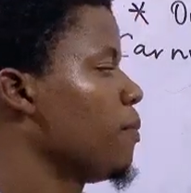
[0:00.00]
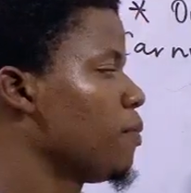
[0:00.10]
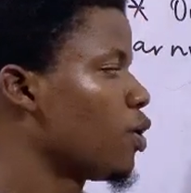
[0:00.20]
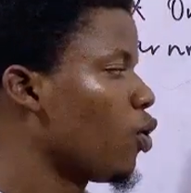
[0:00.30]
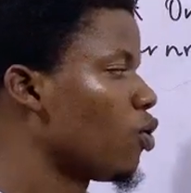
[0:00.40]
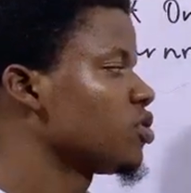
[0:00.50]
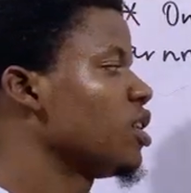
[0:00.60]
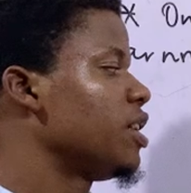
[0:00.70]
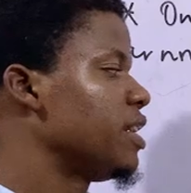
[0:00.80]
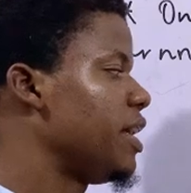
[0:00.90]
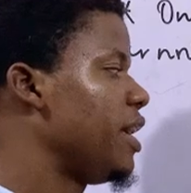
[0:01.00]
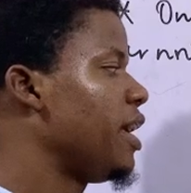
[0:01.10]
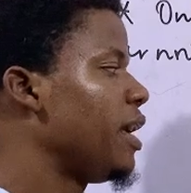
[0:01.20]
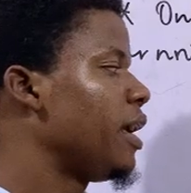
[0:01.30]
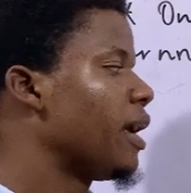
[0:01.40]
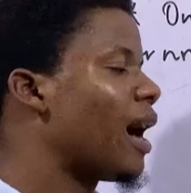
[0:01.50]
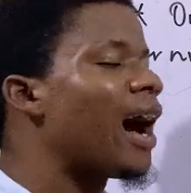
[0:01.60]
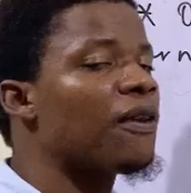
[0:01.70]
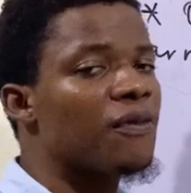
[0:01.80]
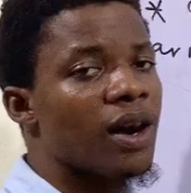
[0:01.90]
Because the
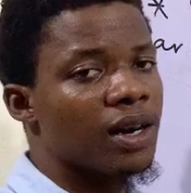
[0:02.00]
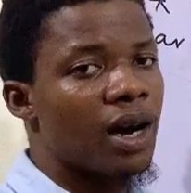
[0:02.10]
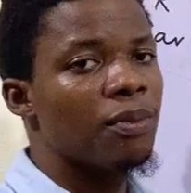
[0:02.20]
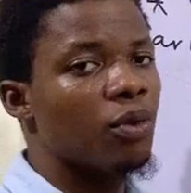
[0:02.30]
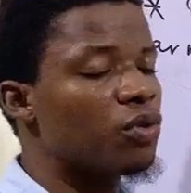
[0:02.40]
alpha carbon,